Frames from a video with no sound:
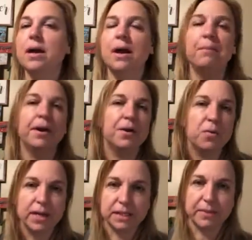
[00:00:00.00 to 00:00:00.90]
I'm not gonna
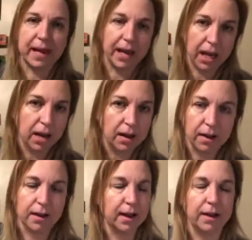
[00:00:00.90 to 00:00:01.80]
waste my ink
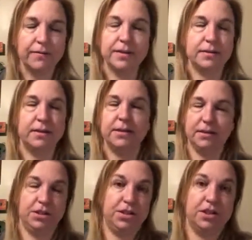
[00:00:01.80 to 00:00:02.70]
if
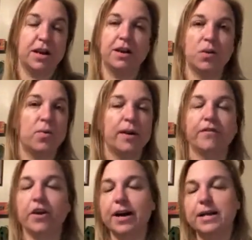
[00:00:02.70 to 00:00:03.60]
this is just not gonna work
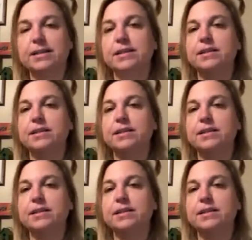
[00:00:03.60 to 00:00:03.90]
for us.